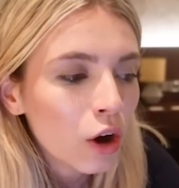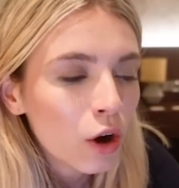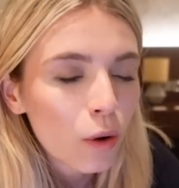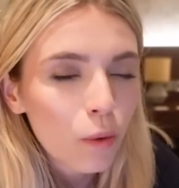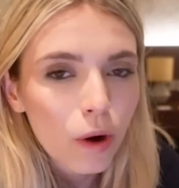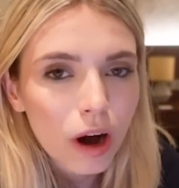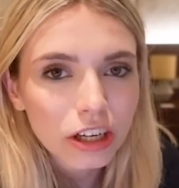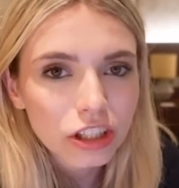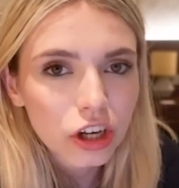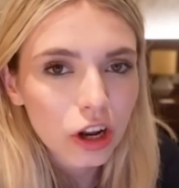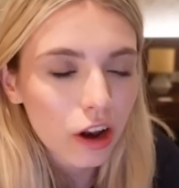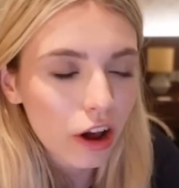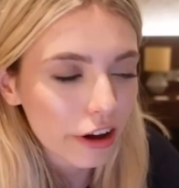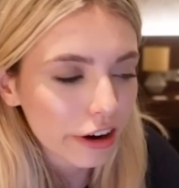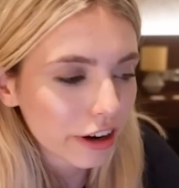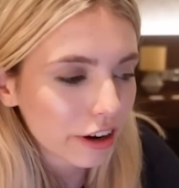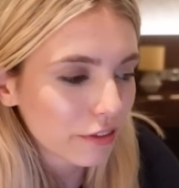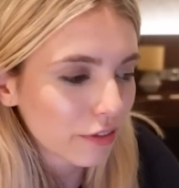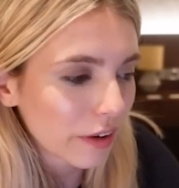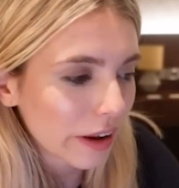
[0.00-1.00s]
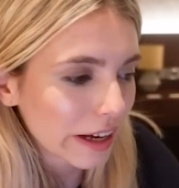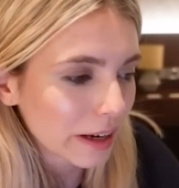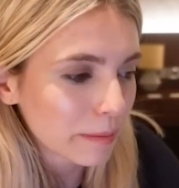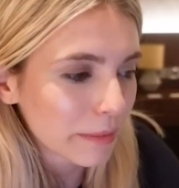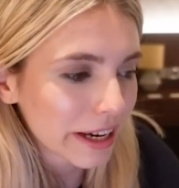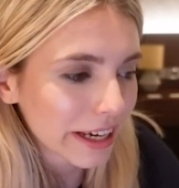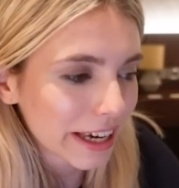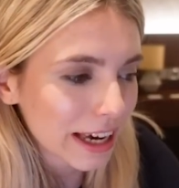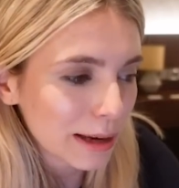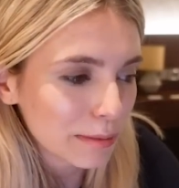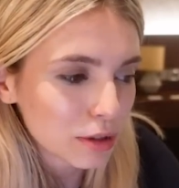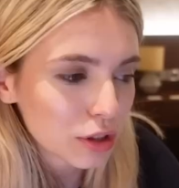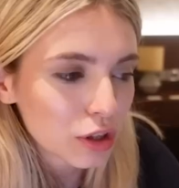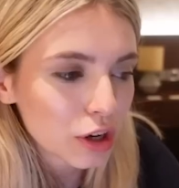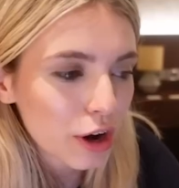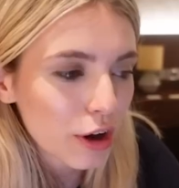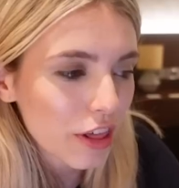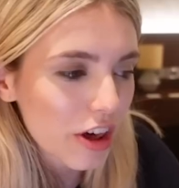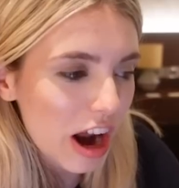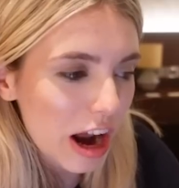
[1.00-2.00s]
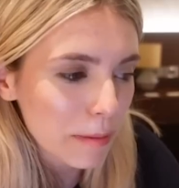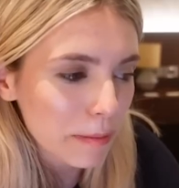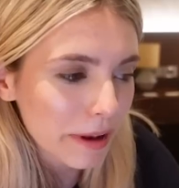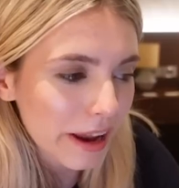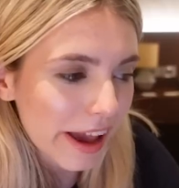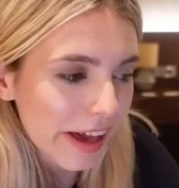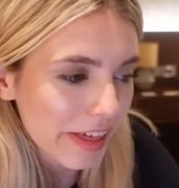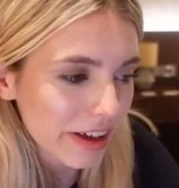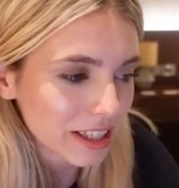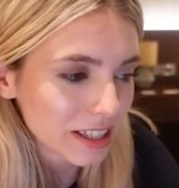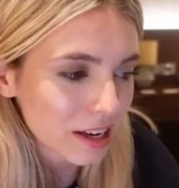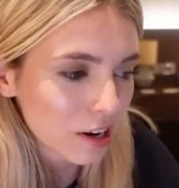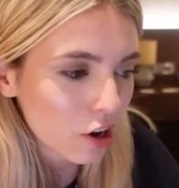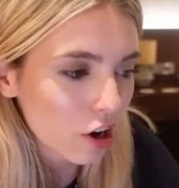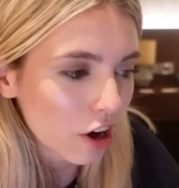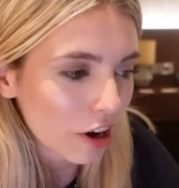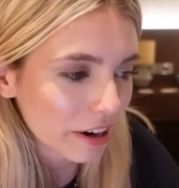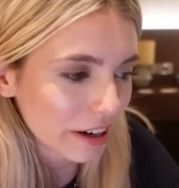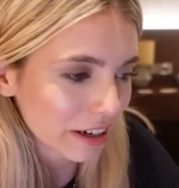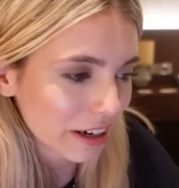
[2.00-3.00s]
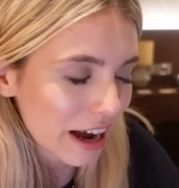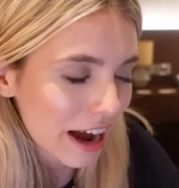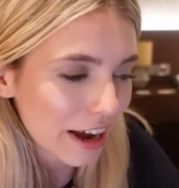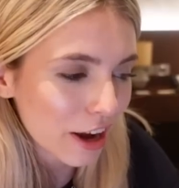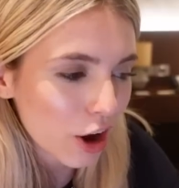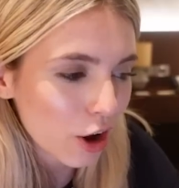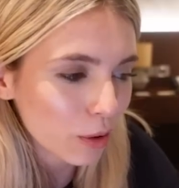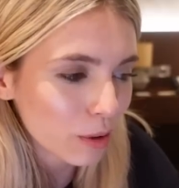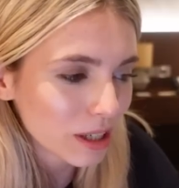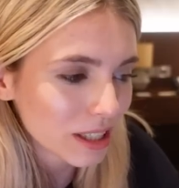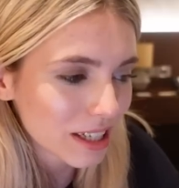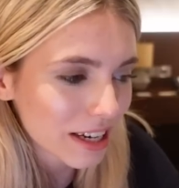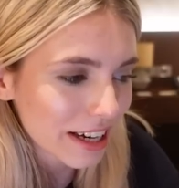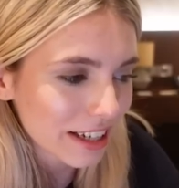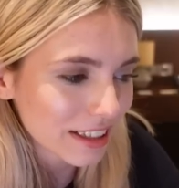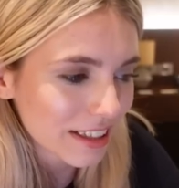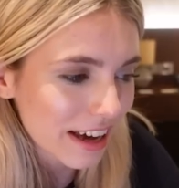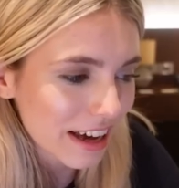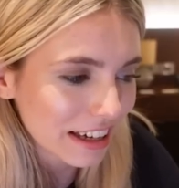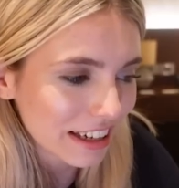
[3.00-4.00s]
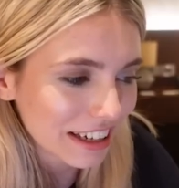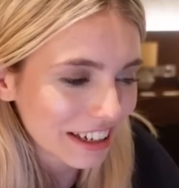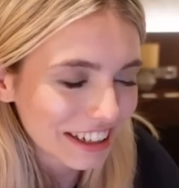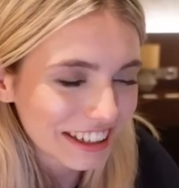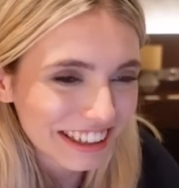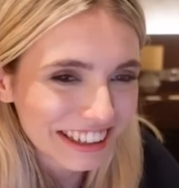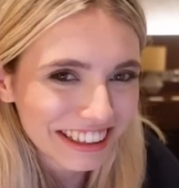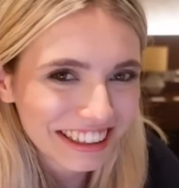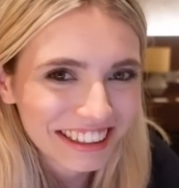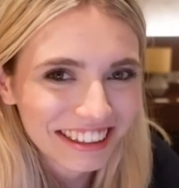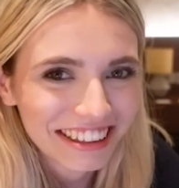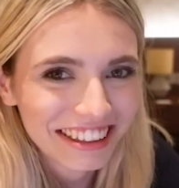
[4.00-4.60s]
watch a lot of like my games, you know that I play this a lot. I always like take here.